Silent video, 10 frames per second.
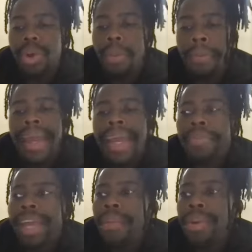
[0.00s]
may
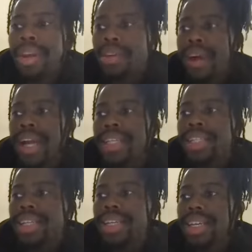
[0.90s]
be able to
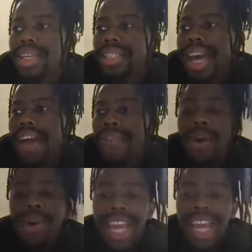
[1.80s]
grant to have
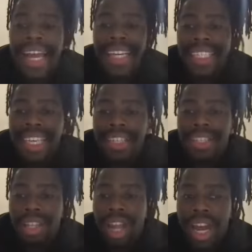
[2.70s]
early access
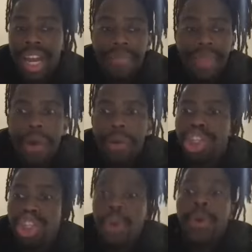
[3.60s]
to like our
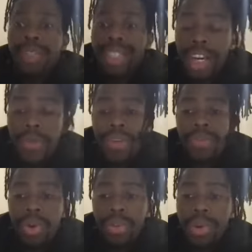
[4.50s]
shows that could be
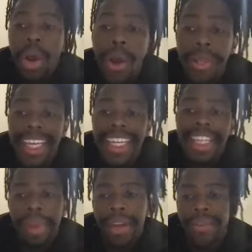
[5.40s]
viewable not only in
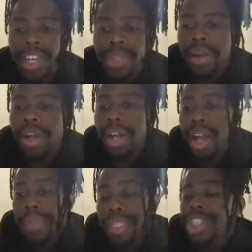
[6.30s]
the metaverse, but
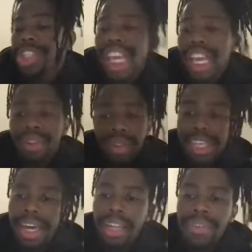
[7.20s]
potentially on
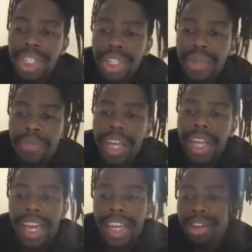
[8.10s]
television
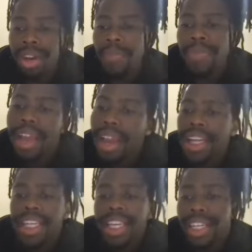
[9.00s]
in like, you know,
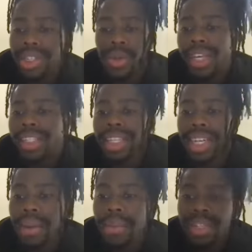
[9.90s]
a year, 2 years to
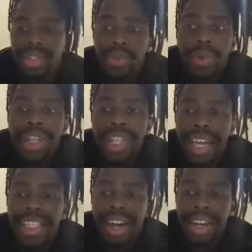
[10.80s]
come, which is really
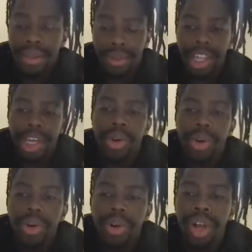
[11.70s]
exciting and really
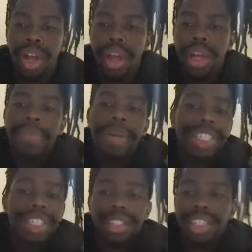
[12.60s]
cool,
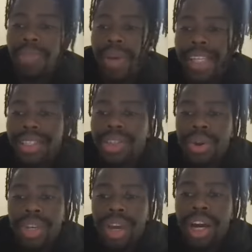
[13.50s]
especially since the space is
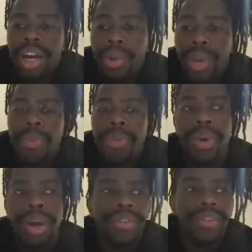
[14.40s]
so young. We could be
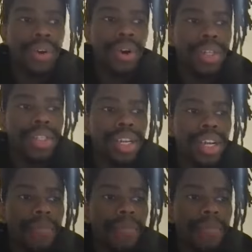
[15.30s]
one of the first,